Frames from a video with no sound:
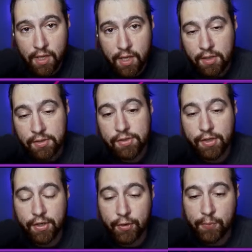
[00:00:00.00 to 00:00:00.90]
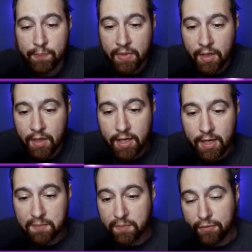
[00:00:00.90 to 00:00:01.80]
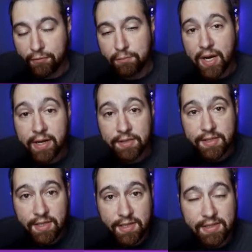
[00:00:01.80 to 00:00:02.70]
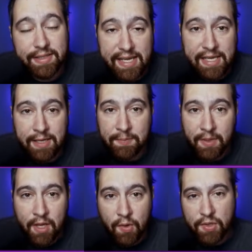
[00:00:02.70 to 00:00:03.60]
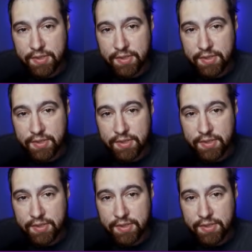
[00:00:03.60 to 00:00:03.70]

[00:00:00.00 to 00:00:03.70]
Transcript: So prior to this team, which wasn't